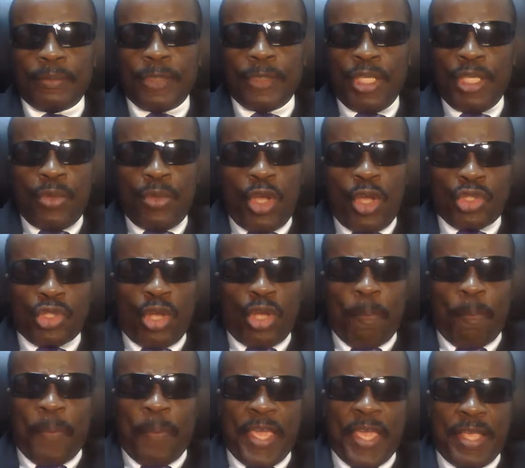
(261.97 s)
He was
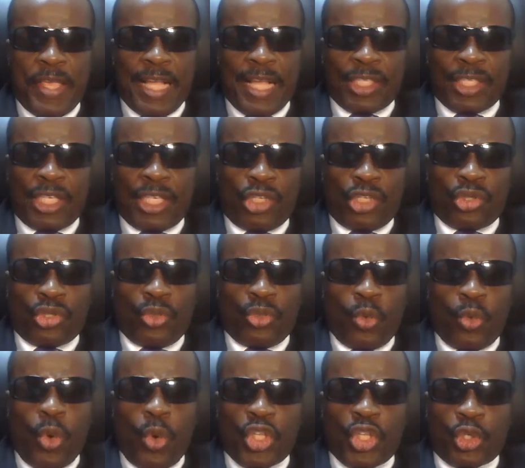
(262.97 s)
not paying attention
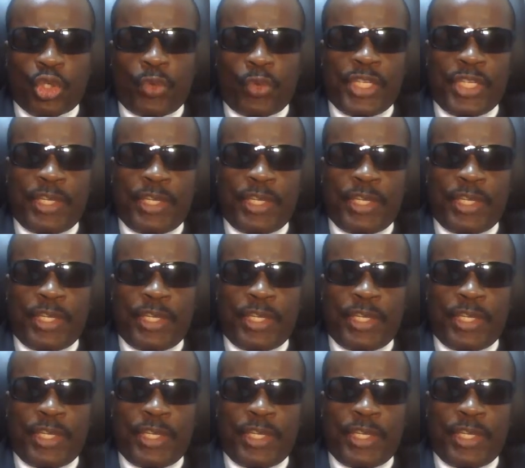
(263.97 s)
who escorted